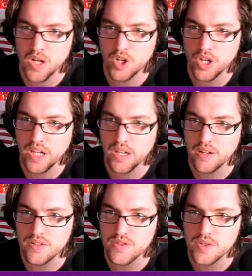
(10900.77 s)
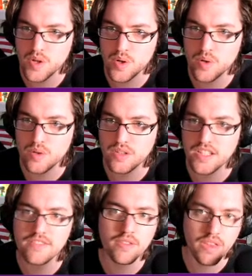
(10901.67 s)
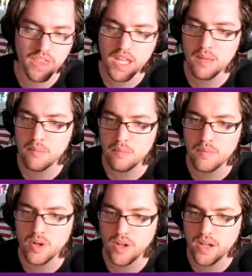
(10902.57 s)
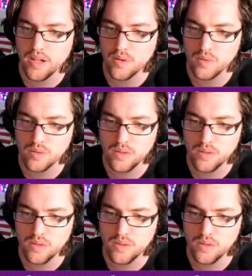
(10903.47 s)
Okay, so default theme. Okay, cool.